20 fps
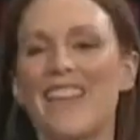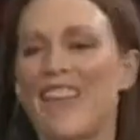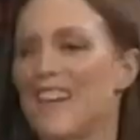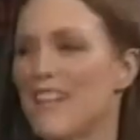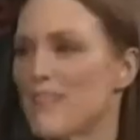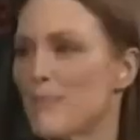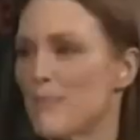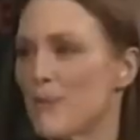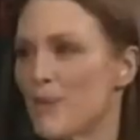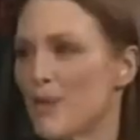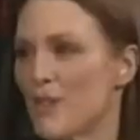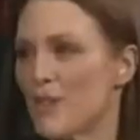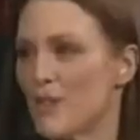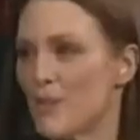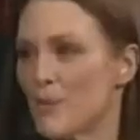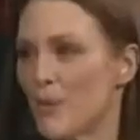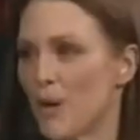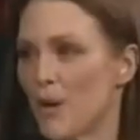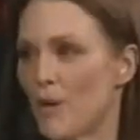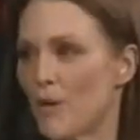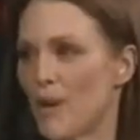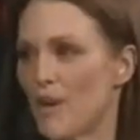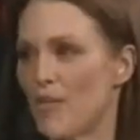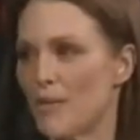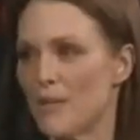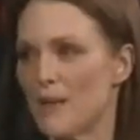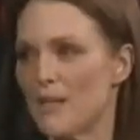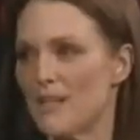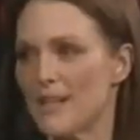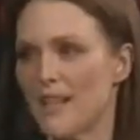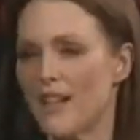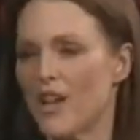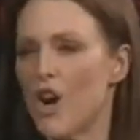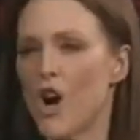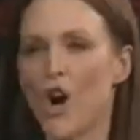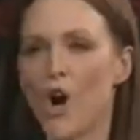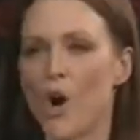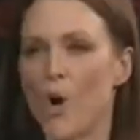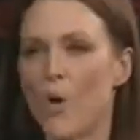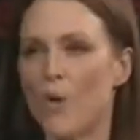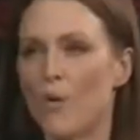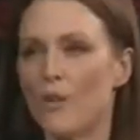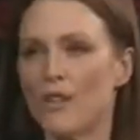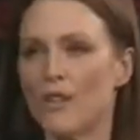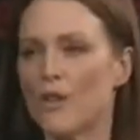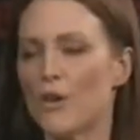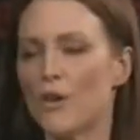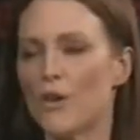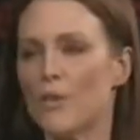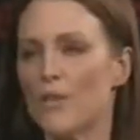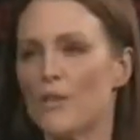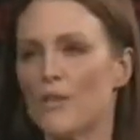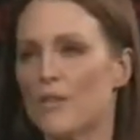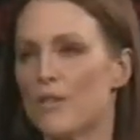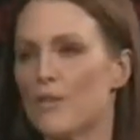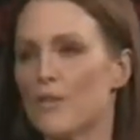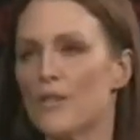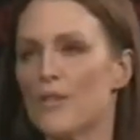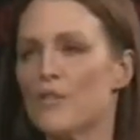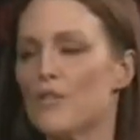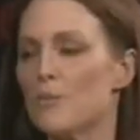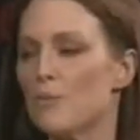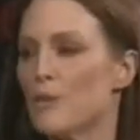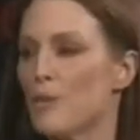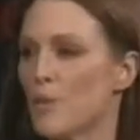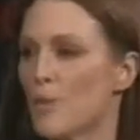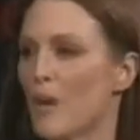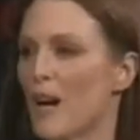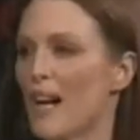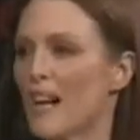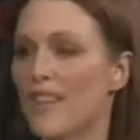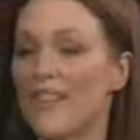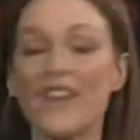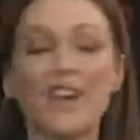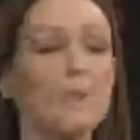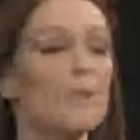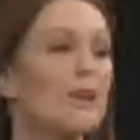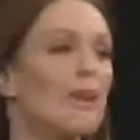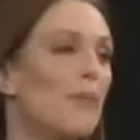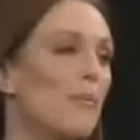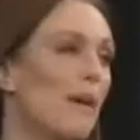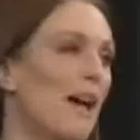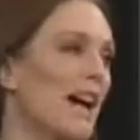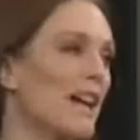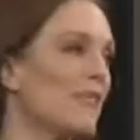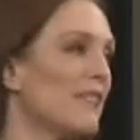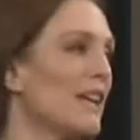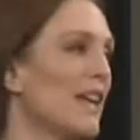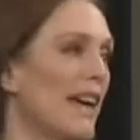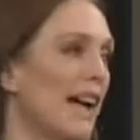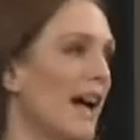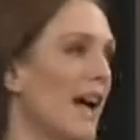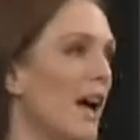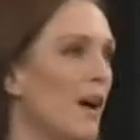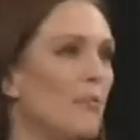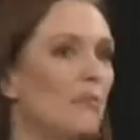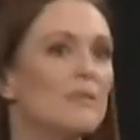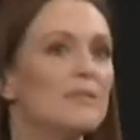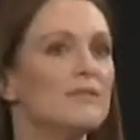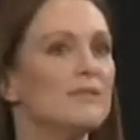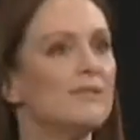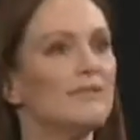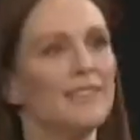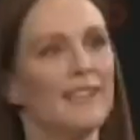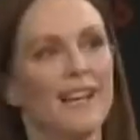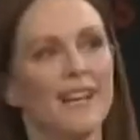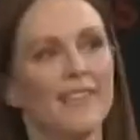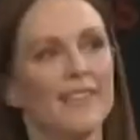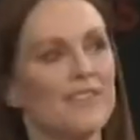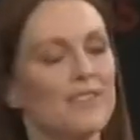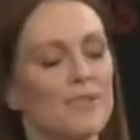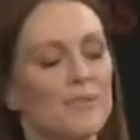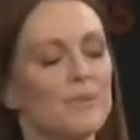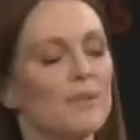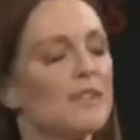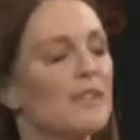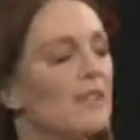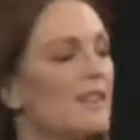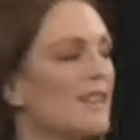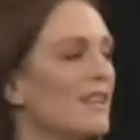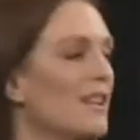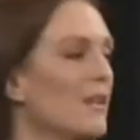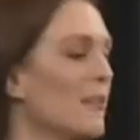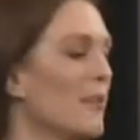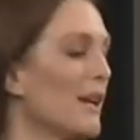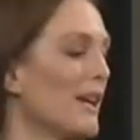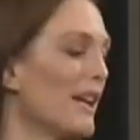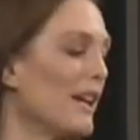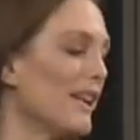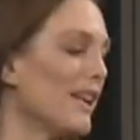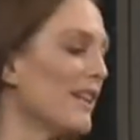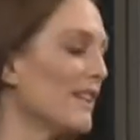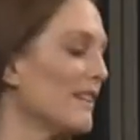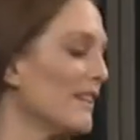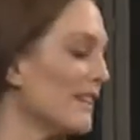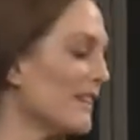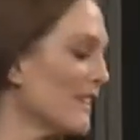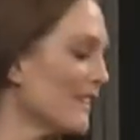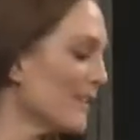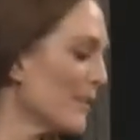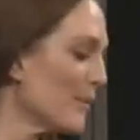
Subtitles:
that experience where everybody's like, oh, the reviews have been great, and then I've been in the back of a cab, and and I look,